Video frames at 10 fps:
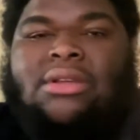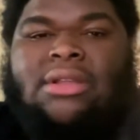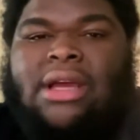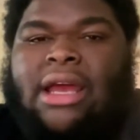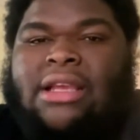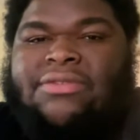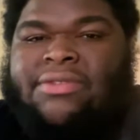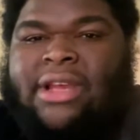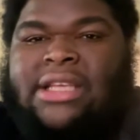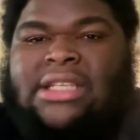like
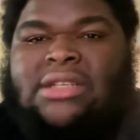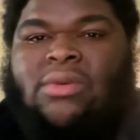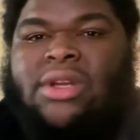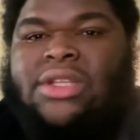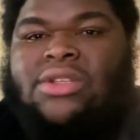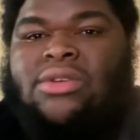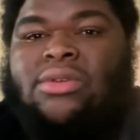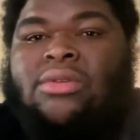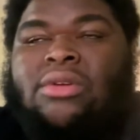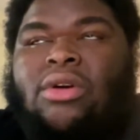season 1 and
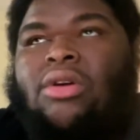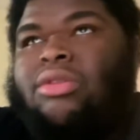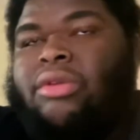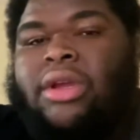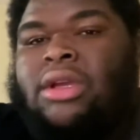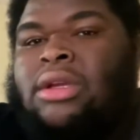2 or 3.